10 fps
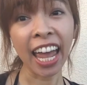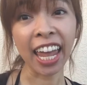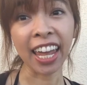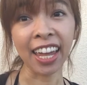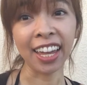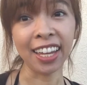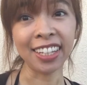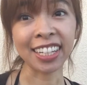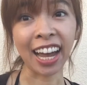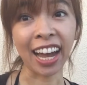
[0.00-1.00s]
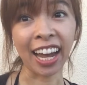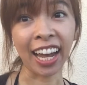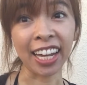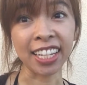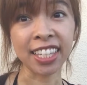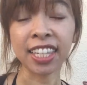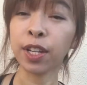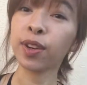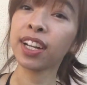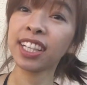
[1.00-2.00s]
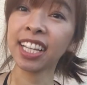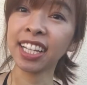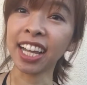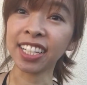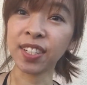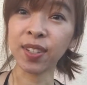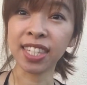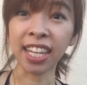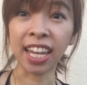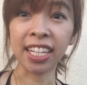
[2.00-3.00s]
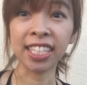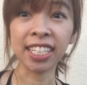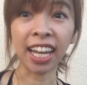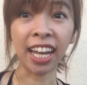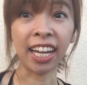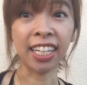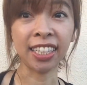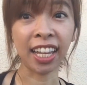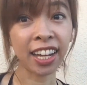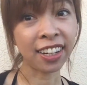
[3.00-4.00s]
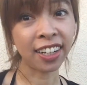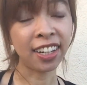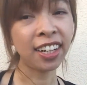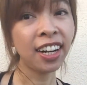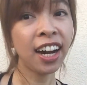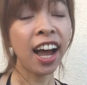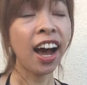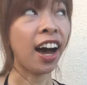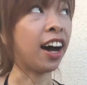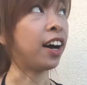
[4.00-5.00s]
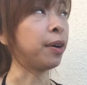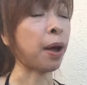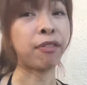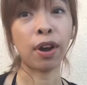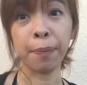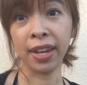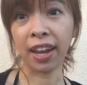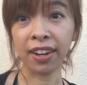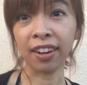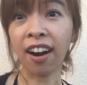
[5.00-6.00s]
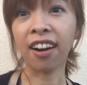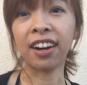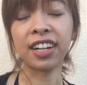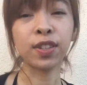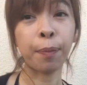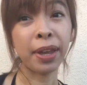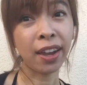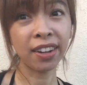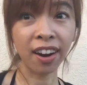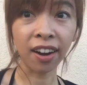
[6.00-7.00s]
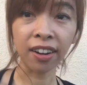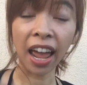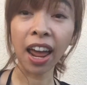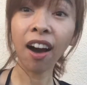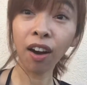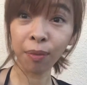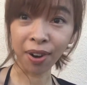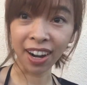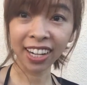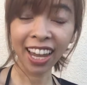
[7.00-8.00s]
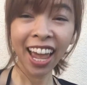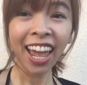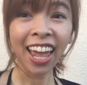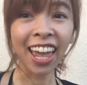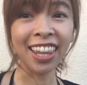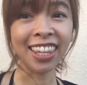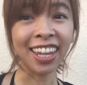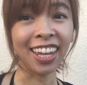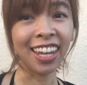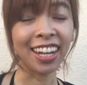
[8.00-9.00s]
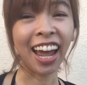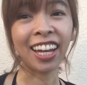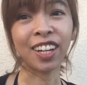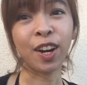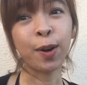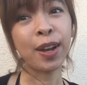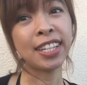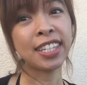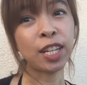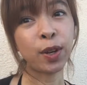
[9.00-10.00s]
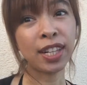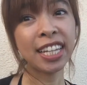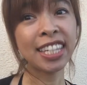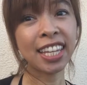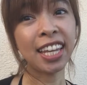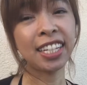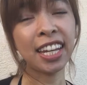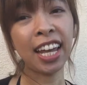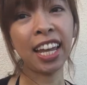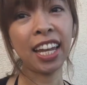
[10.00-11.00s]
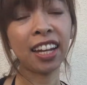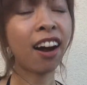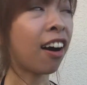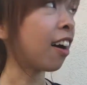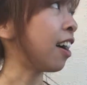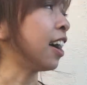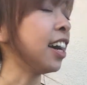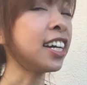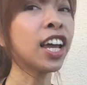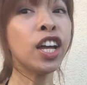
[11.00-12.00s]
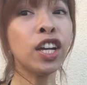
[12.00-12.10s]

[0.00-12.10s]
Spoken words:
and I secretly like to send a letter after I pick out a card. So I pick out a card at Hallmark and then I go and secretly send a card